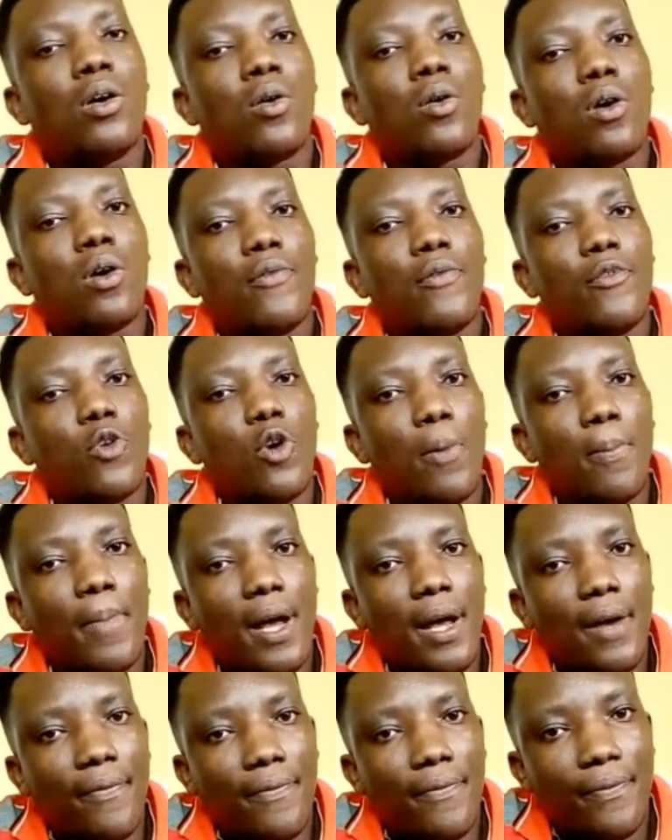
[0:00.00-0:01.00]
cover your
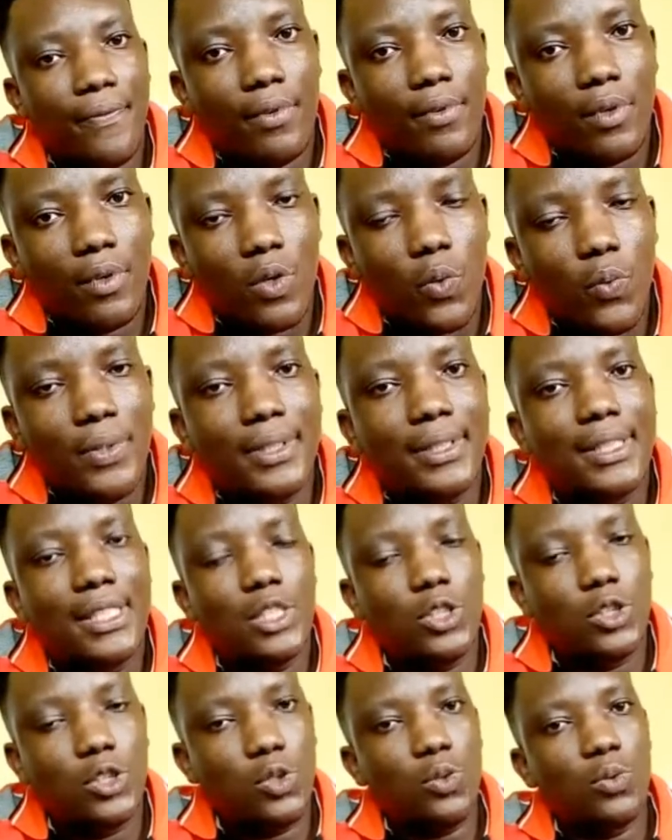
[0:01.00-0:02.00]
mouth with
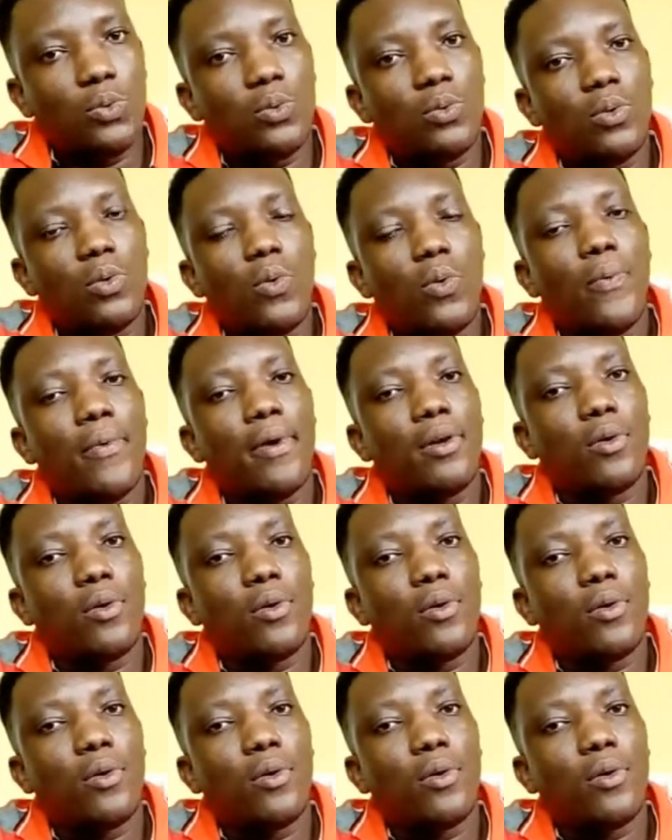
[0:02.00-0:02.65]
tissue, hand